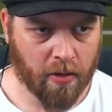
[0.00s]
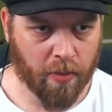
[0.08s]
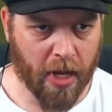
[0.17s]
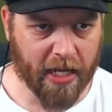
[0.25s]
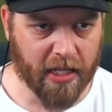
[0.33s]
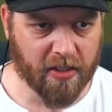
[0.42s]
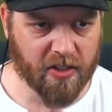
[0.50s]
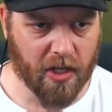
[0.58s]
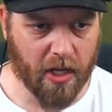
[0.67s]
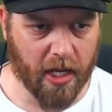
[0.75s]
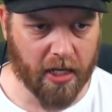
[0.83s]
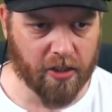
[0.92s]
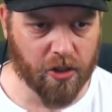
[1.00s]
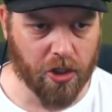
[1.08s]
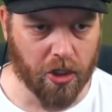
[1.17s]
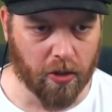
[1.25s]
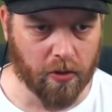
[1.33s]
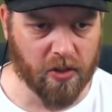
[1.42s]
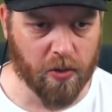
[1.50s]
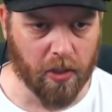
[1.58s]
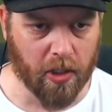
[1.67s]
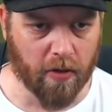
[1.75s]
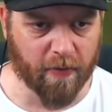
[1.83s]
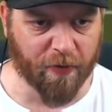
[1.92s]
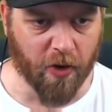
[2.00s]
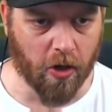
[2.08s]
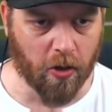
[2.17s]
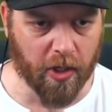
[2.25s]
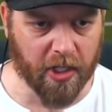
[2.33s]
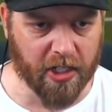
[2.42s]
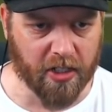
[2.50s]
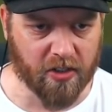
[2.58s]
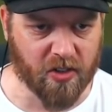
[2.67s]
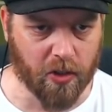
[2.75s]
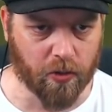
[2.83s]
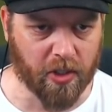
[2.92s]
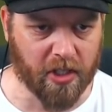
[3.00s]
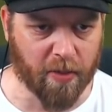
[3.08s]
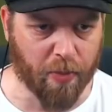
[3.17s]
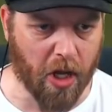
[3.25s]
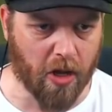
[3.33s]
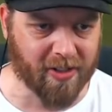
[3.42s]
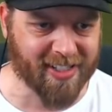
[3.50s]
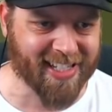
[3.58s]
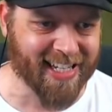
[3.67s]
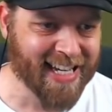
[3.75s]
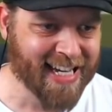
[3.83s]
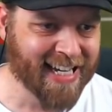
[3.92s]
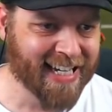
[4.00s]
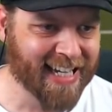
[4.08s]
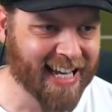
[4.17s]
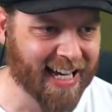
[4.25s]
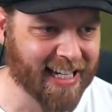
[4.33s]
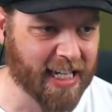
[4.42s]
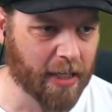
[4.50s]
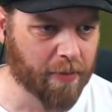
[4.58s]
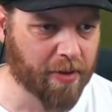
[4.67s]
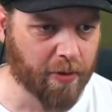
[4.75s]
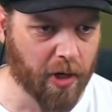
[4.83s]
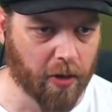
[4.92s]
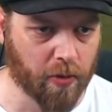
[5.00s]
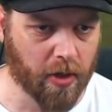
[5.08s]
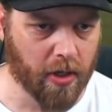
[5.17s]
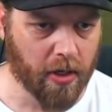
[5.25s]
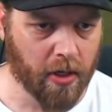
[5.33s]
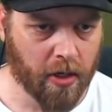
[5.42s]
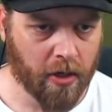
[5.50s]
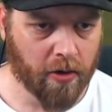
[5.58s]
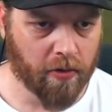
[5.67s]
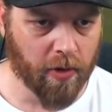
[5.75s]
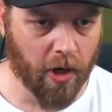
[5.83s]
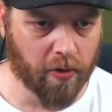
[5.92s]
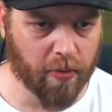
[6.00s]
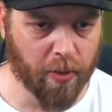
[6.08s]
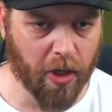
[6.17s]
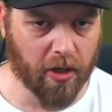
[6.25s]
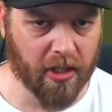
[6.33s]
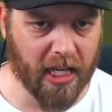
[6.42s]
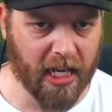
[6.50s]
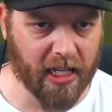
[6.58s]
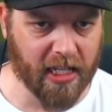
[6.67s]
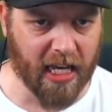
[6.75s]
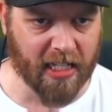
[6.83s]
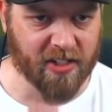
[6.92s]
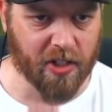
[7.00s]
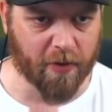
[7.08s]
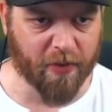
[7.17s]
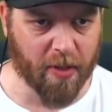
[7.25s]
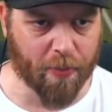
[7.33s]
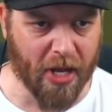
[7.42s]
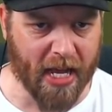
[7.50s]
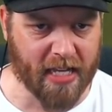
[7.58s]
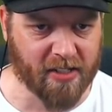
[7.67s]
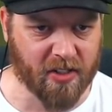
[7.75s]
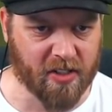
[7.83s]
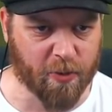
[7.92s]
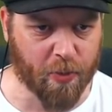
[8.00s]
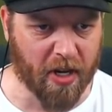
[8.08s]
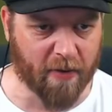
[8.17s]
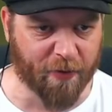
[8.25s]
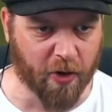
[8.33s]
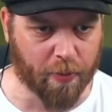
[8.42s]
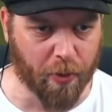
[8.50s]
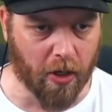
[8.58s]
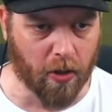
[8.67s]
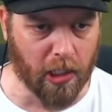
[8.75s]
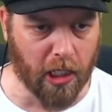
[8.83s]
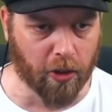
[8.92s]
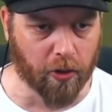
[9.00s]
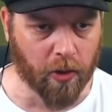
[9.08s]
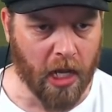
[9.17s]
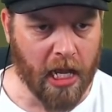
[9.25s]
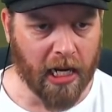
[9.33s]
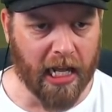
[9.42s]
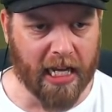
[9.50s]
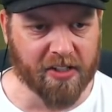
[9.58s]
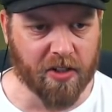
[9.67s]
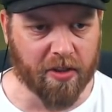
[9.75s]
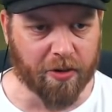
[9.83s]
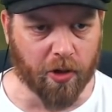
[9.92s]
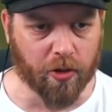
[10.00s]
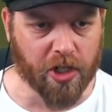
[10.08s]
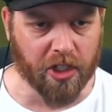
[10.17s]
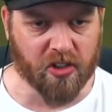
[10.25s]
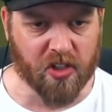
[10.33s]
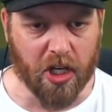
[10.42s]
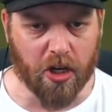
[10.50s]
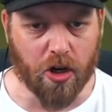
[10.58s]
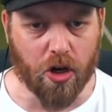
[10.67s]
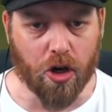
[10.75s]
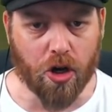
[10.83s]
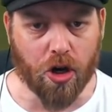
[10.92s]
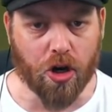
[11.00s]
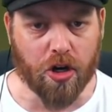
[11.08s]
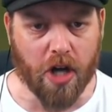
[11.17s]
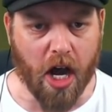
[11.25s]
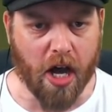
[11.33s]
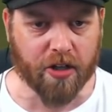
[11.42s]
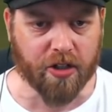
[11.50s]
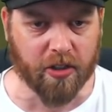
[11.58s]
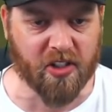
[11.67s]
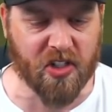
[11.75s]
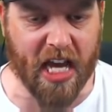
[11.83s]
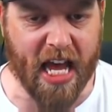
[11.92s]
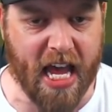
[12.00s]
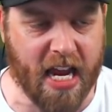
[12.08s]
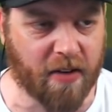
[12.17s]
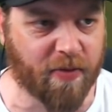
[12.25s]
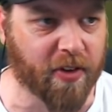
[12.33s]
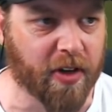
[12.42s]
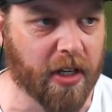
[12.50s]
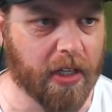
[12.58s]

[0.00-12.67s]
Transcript: Back inside. Schultz will look forward. Kassoon in the box. Can't come through. Rotenberg there. Cuts it off at the pass. This has been a football. Lou lays it through. Kassoon. Oh, good save.